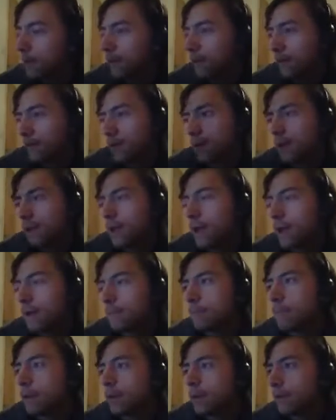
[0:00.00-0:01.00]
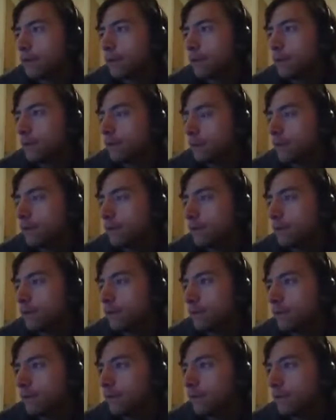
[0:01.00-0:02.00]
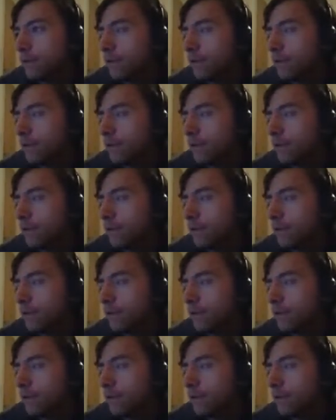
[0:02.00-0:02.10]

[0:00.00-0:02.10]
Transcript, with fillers: well, I am piercingly beautiful, so...